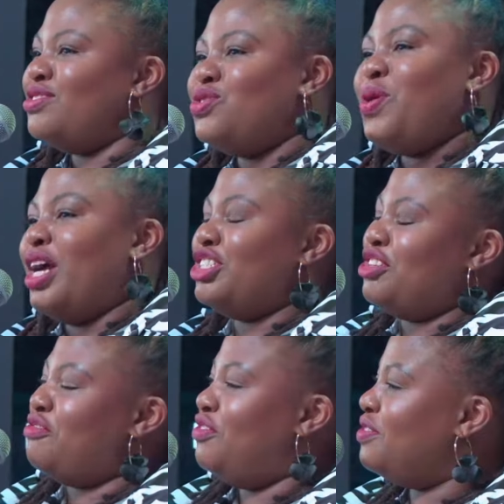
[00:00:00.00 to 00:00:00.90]

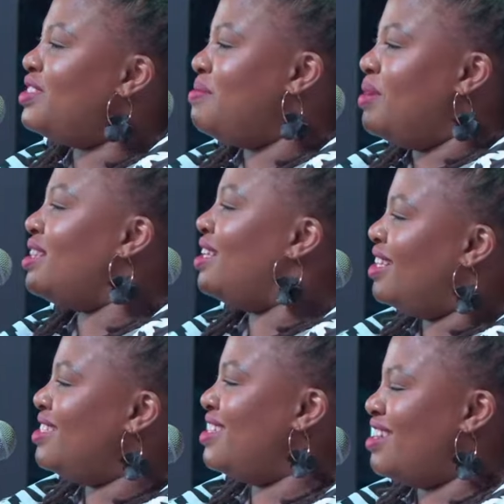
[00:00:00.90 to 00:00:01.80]
250 monthly
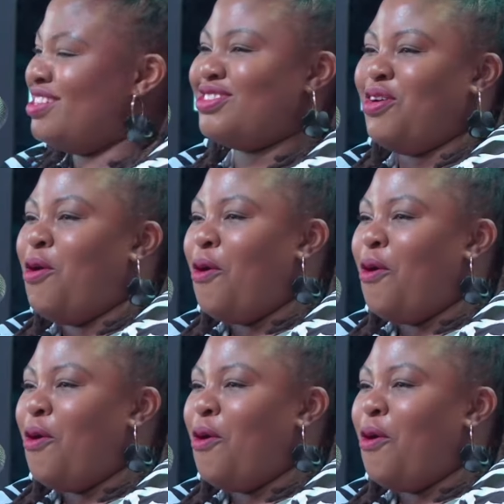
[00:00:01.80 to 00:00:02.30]
listeners